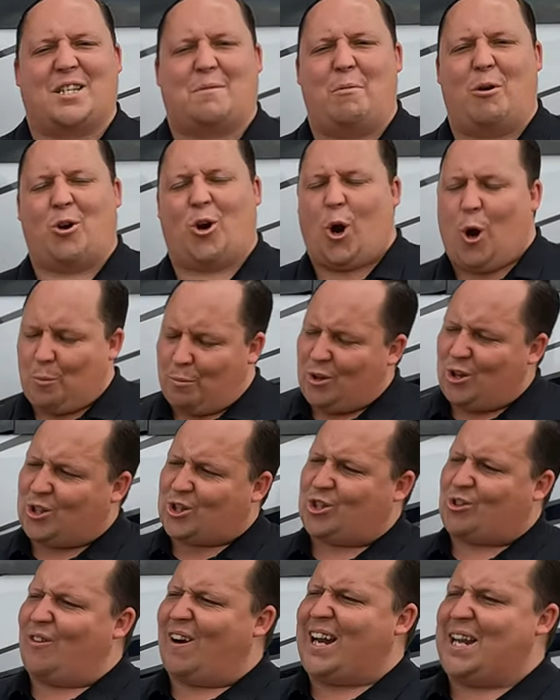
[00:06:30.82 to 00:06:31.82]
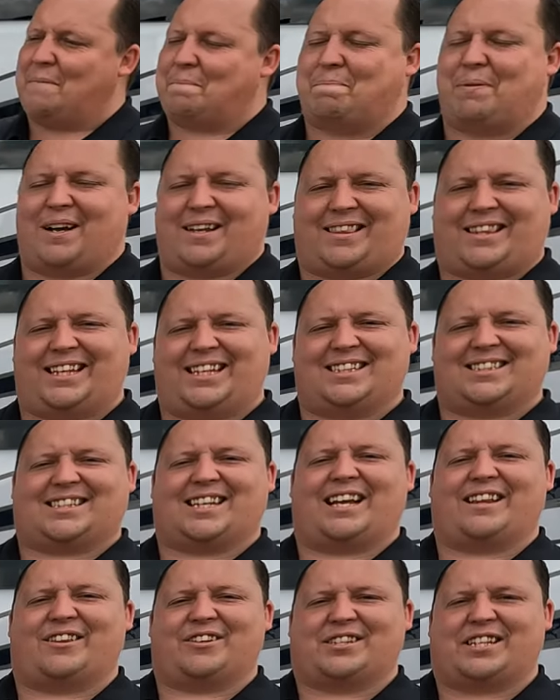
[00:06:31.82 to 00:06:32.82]
of this motorhome looks great, but the
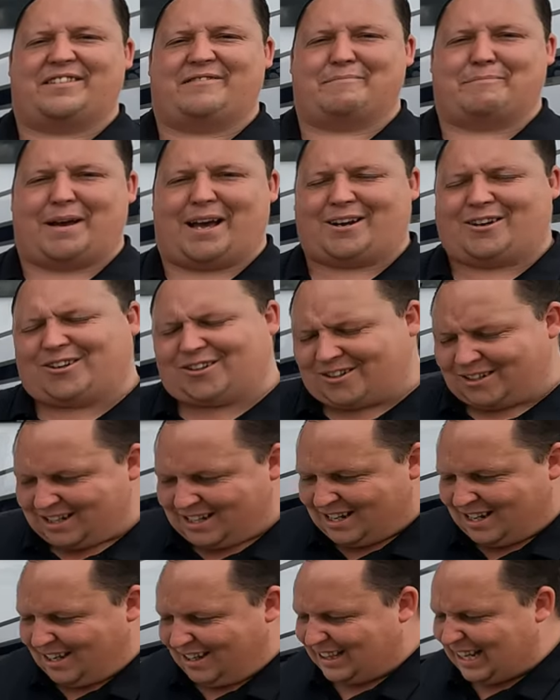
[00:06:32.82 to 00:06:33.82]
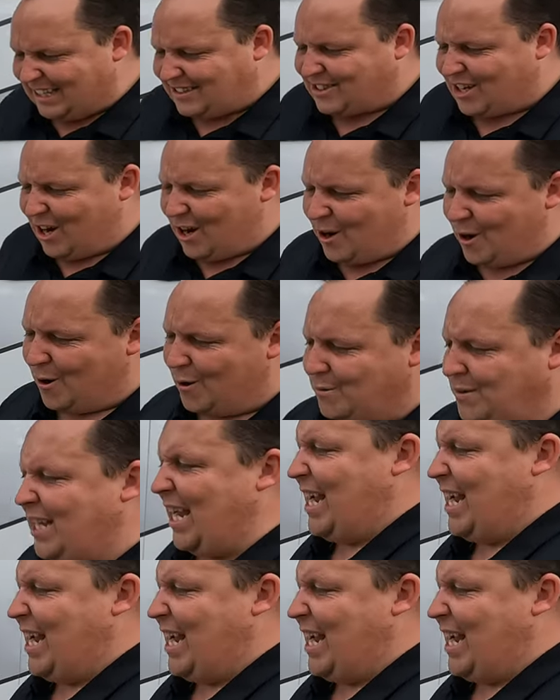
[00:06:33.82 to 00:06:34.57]
inside looks even better. Let's go